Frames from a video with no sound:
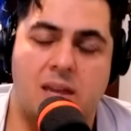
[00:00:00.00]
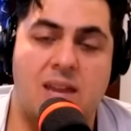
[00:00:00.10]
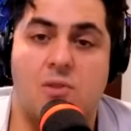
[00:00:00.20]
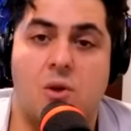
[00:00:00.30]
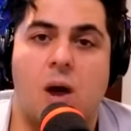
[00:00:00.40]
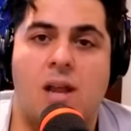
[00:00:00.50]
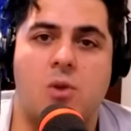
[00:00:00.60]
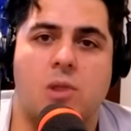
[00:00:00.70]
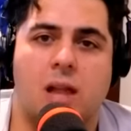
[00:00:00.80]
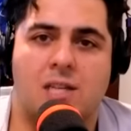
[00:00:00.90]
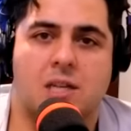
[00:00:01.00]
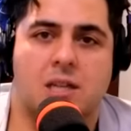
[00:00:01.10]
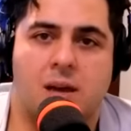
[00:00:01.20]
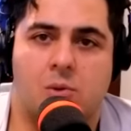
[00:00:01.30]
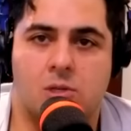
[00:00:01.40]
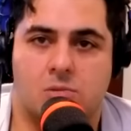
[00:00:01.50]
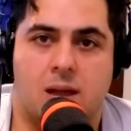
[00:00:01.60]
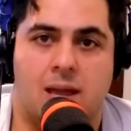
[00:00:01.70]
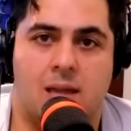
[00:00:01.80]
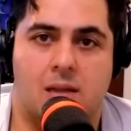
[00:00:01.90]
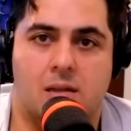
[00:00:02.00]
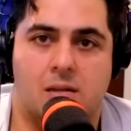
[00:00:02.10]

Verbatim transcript: Yeah. Even though I knew logically I was right.